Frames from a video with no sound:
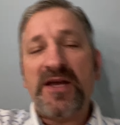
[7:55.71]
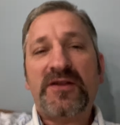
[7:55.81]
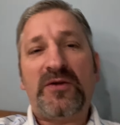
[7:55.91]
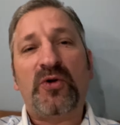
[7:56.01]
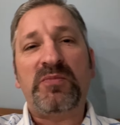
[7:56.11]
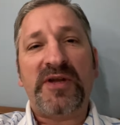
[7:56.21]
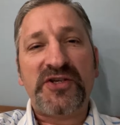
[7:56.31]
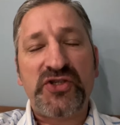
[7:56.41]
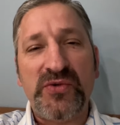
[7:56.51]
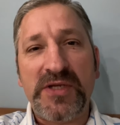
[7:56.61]
The Lord
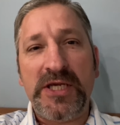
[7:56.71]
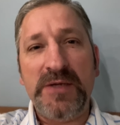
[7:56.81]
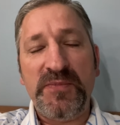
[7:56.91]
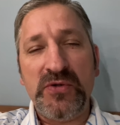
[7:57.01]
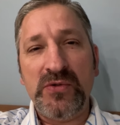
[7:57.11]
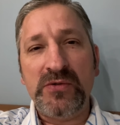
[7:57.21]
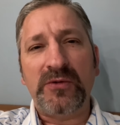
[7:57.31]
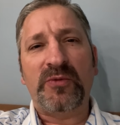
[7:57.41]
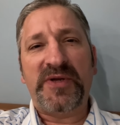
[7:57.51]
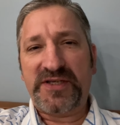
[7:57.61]
bless you and keep you. The
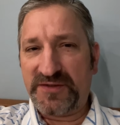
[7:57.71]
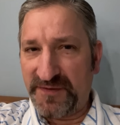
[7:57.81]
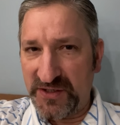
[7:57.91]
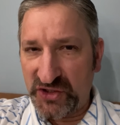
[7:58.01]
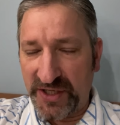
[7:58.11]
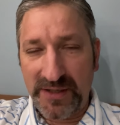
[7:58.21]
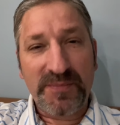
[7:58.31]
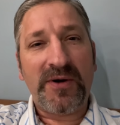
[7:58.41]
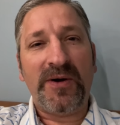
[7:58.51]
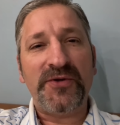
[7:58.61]
Lord make his face shine
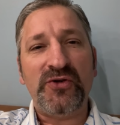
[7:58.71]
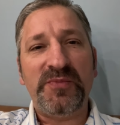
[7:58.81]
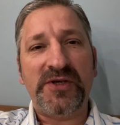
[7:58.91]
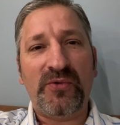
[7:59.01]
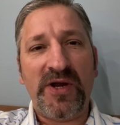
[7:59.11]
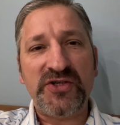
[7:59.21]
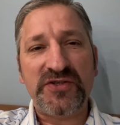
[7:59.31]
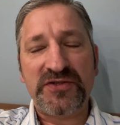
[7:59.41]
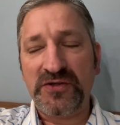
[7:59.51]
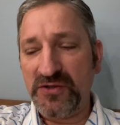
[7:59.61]
upon you, be
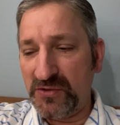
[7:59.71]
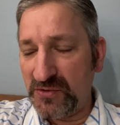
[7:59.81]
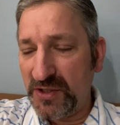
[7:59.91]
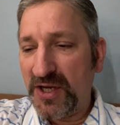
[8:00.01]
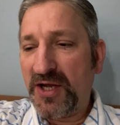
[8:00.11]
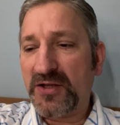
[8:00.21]
gracious to you.